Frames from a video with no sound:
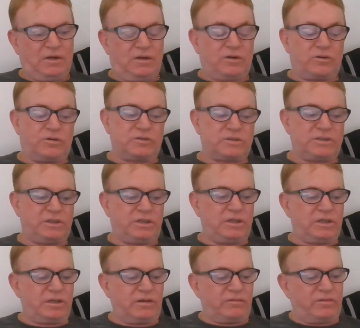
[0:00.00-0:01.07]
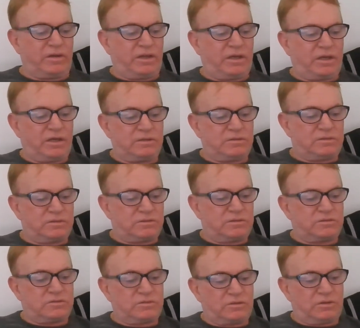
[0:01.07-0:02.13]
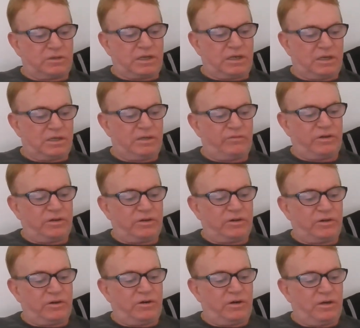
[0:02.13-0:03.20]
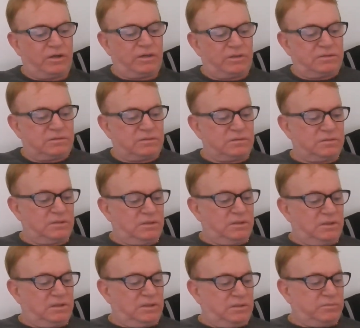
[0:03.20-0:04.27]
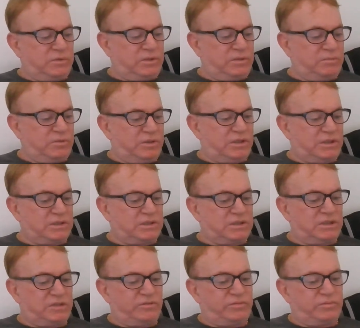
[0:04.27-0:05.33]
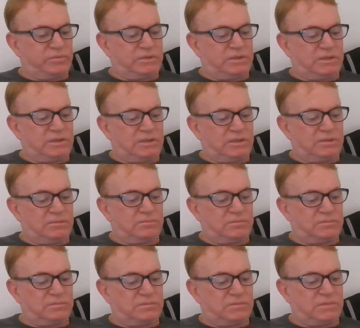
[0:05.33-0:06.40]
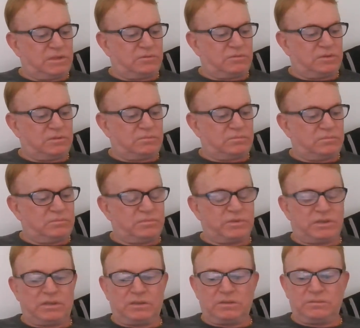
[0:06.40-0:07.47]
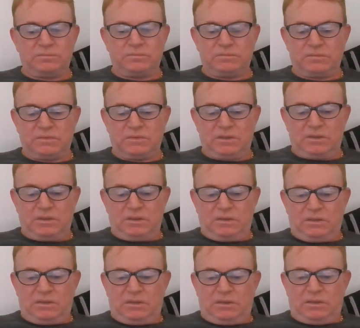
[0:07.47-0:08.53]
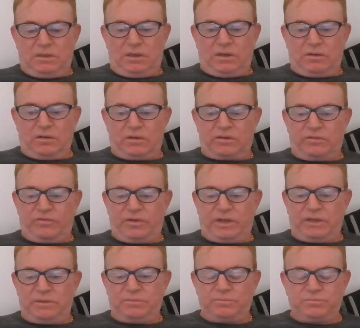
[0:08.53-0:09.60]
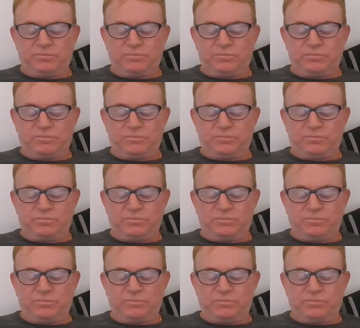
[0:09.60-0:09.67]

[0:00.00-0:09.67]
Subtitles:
or alternatively, you can try and go living on an island, be by yourself, but that wouldn't be a whole lot of fun.